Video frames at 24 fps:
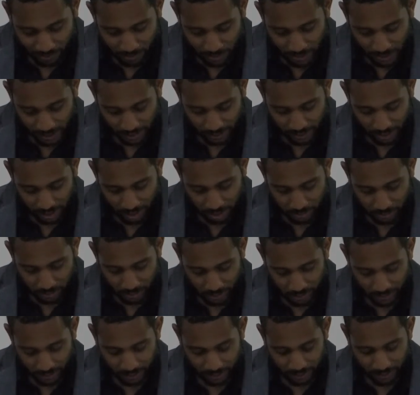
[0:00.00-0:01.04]
Partly
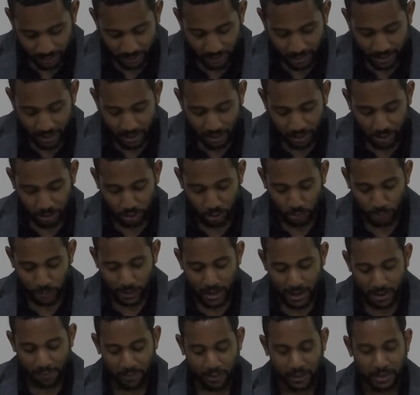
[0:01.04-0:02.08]
uphill. Do we
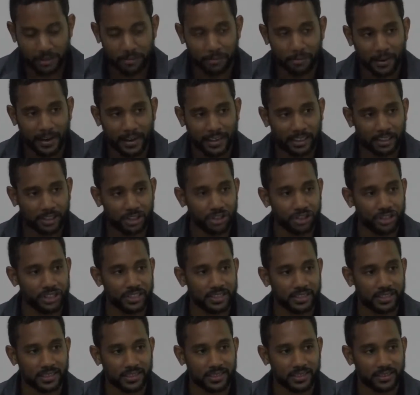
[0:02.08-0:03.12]
have any phallic
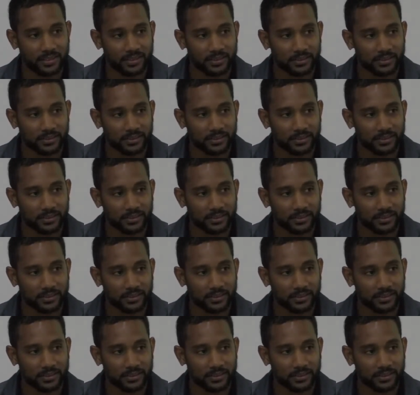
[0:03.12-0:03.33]
trees?